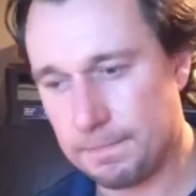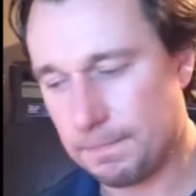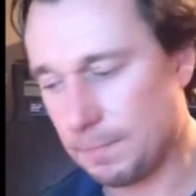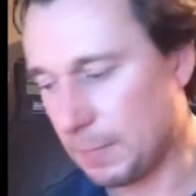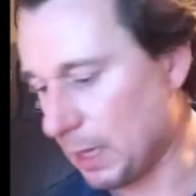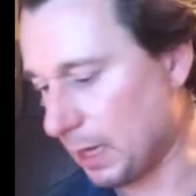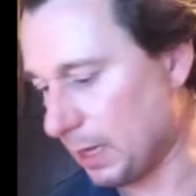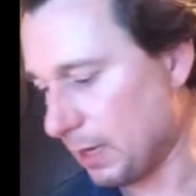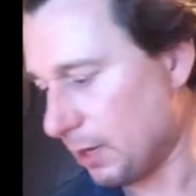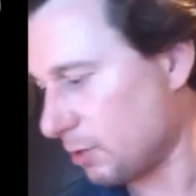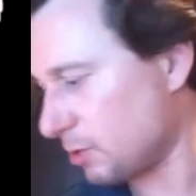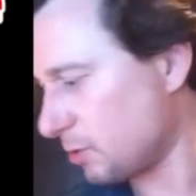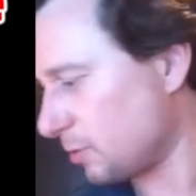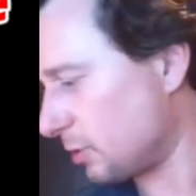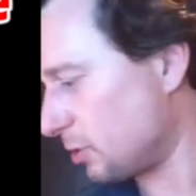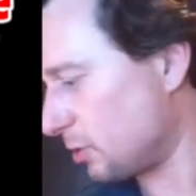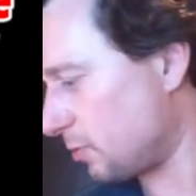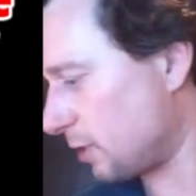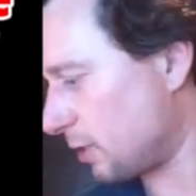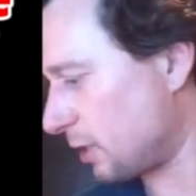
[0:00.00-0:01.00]
Here's what
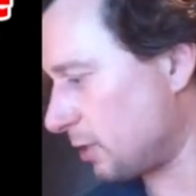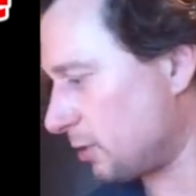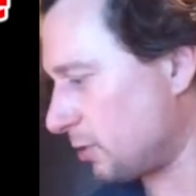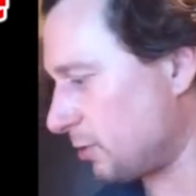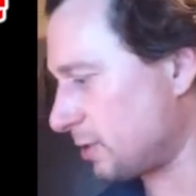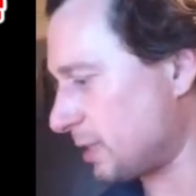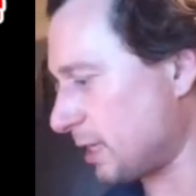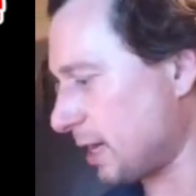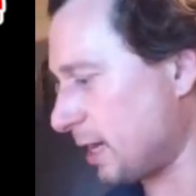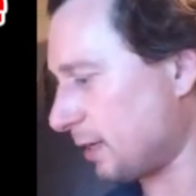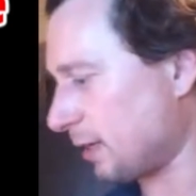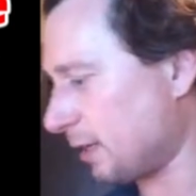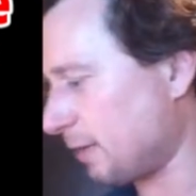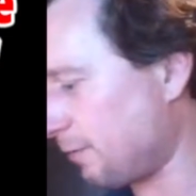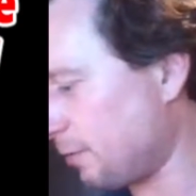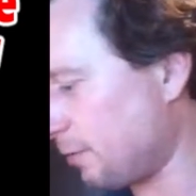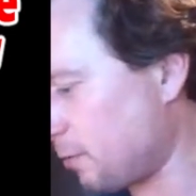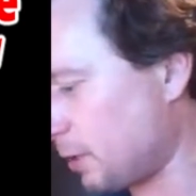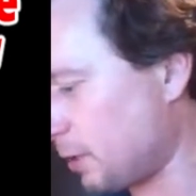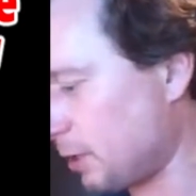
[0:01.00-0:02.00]
you want to do, Zach. If
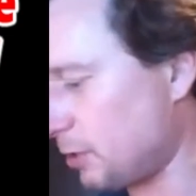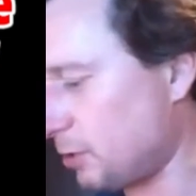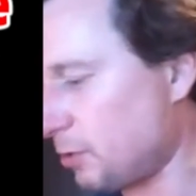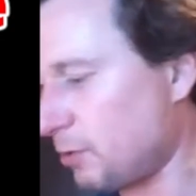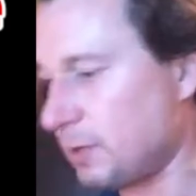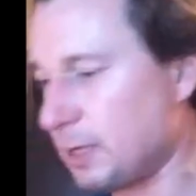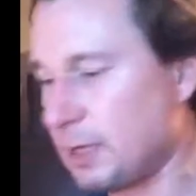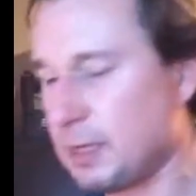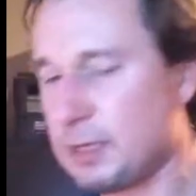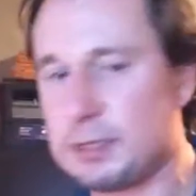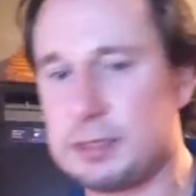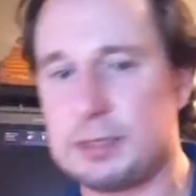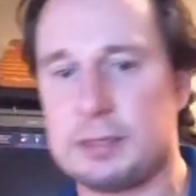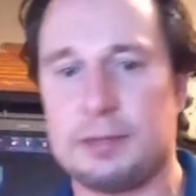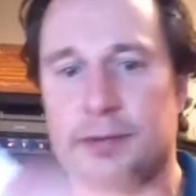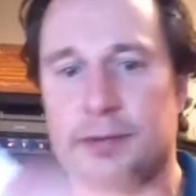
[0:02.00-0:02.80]
you want to do this,